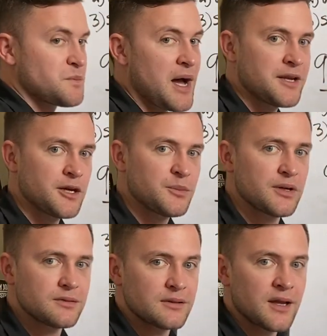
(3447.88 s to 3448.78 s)
my
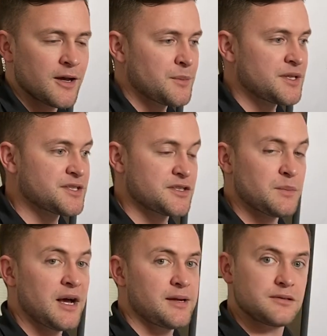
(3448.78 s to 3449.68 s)
number, and this is
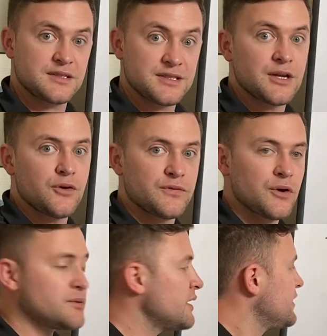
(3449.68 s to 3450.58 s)
my cell
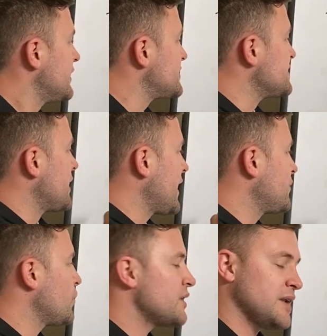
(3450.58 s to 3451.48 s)
phone. It's
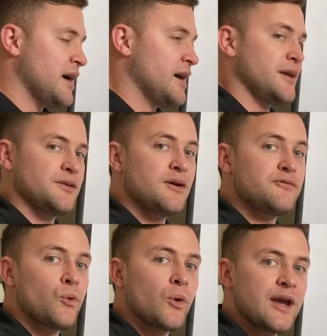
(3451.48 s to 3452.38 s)

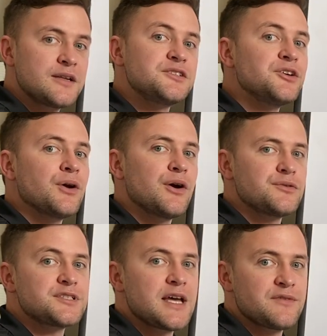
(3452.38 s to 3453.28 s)

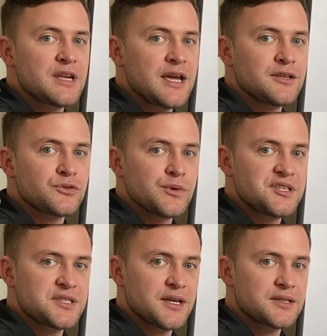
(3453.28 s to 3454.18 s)

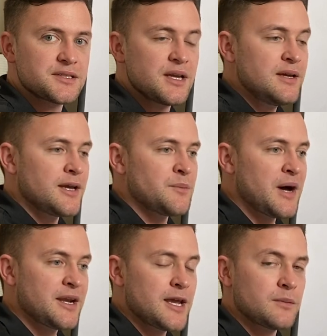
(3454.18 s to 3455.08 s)
919-480-7836, and
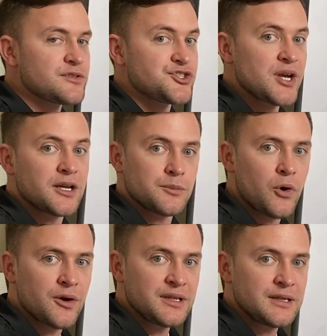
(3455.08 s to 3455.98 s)
my name is Jacob
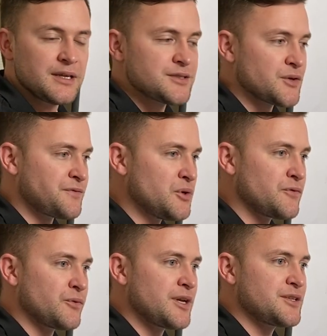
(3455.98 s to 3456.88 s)
Harding again, so feel
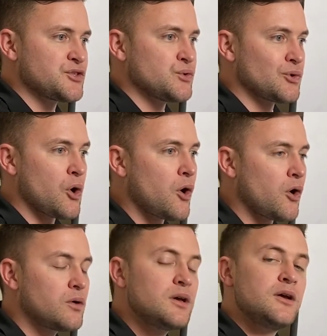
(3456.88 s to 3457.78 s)
free to
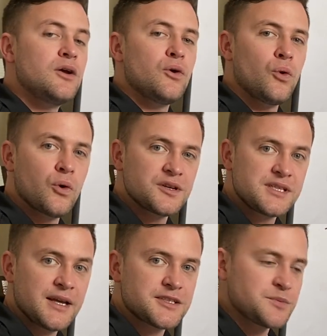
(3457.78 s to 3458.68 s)
call or
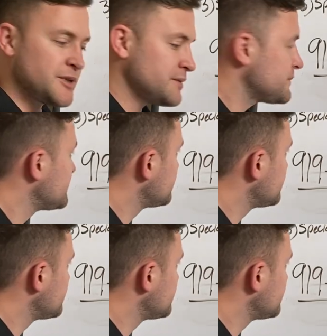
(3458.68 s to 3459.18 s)
text me.